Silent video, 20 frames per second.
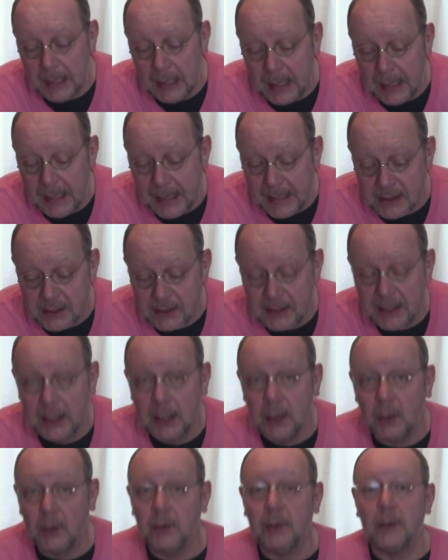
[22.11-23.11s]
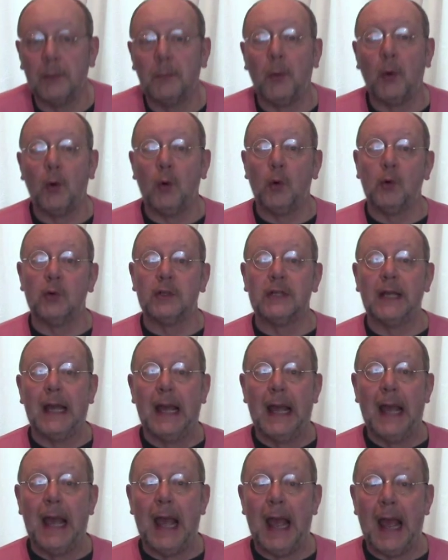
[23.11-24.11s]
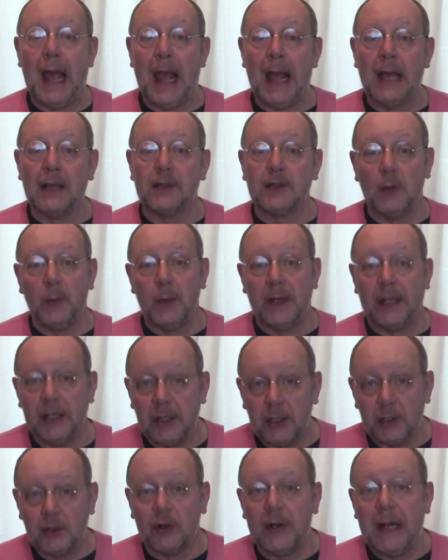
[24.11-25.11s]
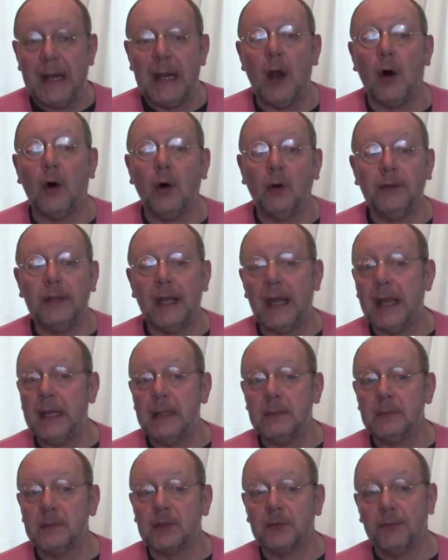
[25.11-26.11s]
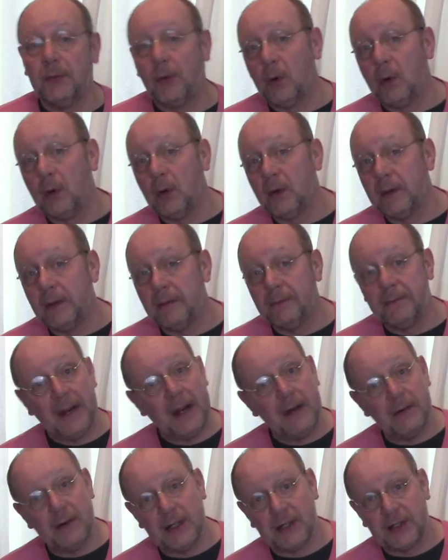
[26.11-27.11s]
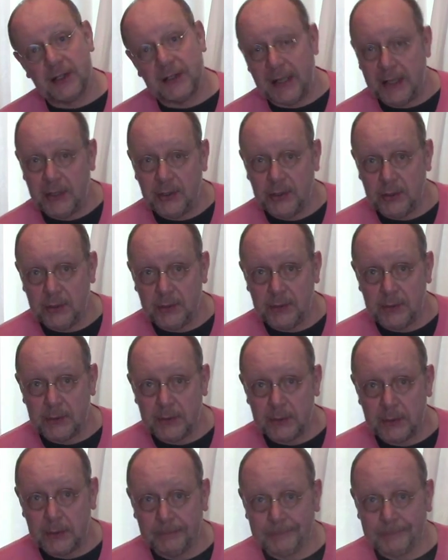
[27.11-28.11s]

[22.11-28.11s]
let's take a look at the board so we can agree on names for the various stations.